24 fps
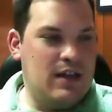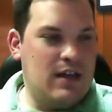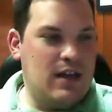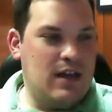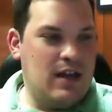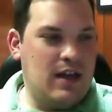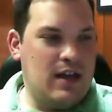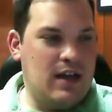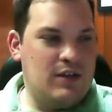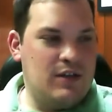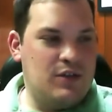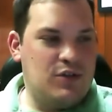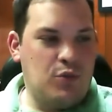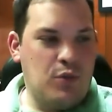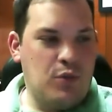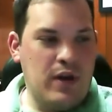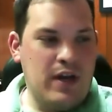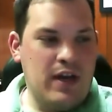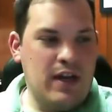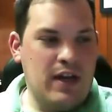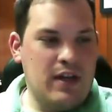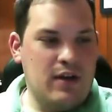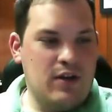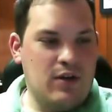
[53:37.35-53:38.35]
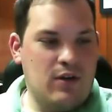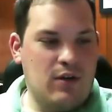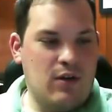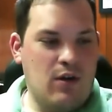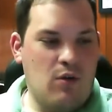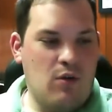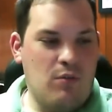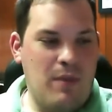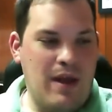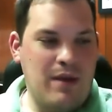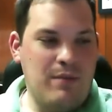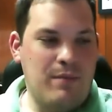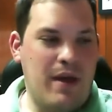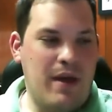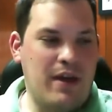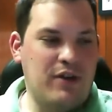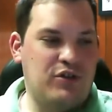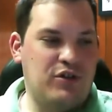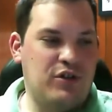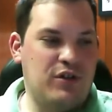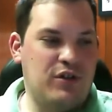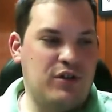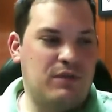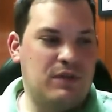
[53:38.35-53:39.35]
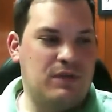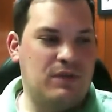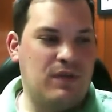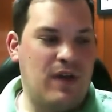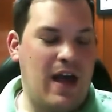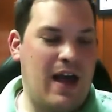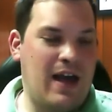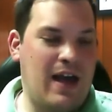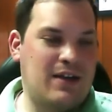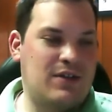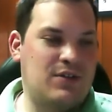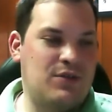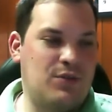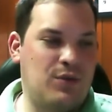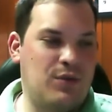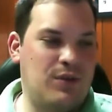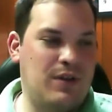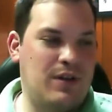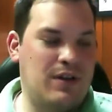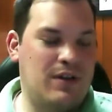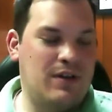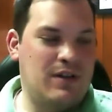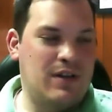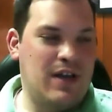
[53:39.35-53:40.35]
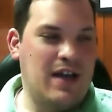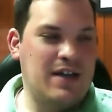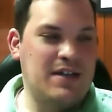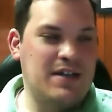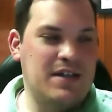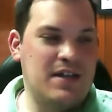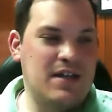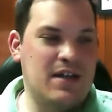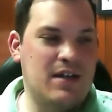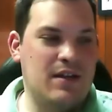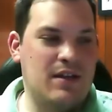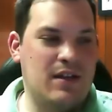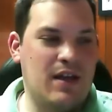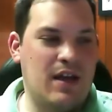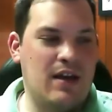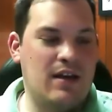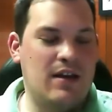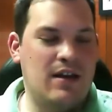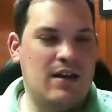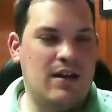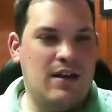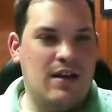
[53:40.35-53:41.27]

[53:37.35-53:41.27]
tweeted or made mention of the fact or the idea that